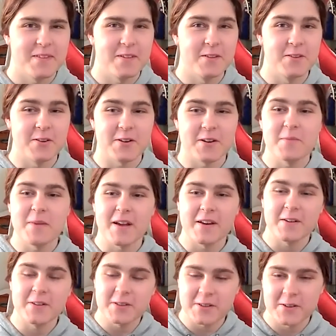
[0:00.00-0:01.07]
During my
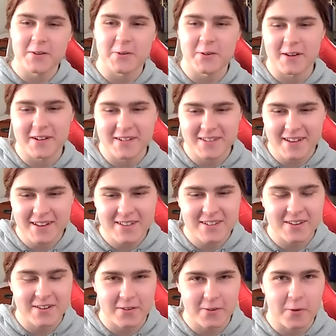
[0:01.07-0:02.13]
new student organization
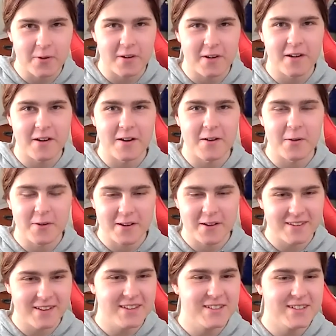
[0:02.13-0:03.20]
or
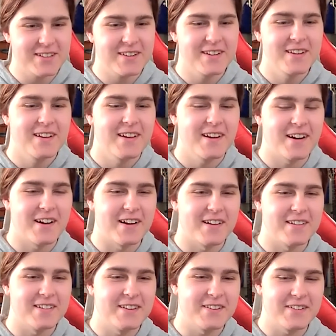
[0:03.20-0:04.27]
orientation,
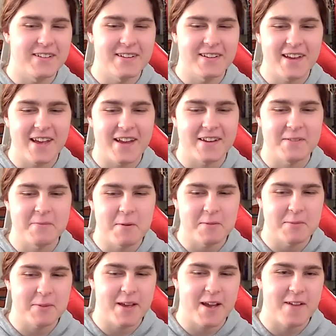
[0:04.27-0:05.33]
Dylan had come up
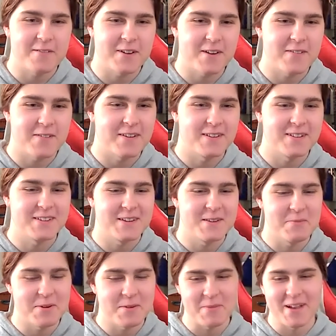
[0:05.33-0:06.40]
to me after I finished
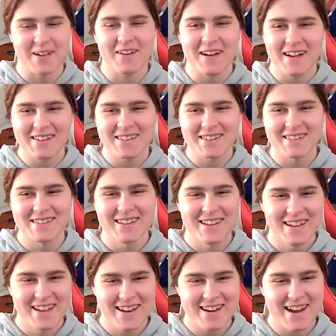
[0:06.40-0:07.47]
inputting my classes
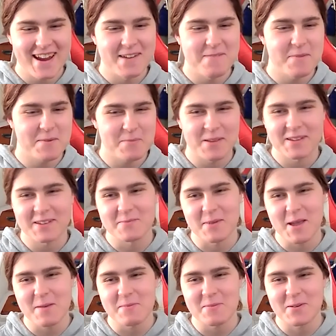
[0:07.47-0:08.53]
and handed me a piece of
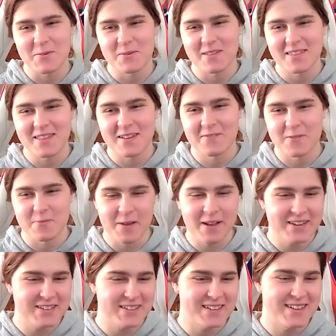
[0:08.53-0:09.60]
paper with
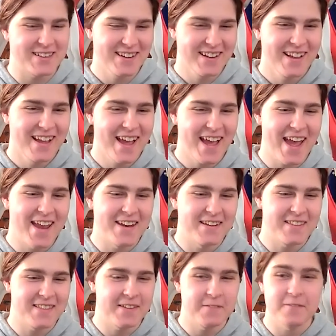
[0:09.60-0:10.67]
information,
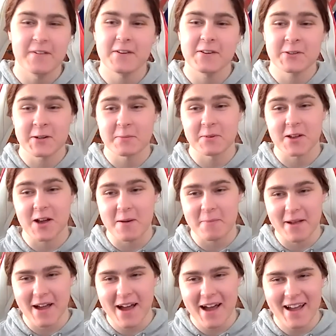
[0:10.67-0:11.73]
and the field trips caught
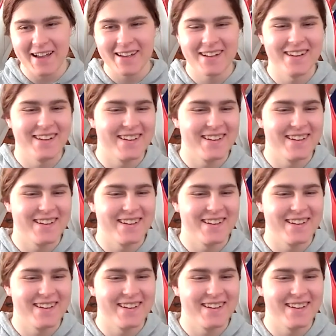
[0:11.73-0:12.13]
my eye.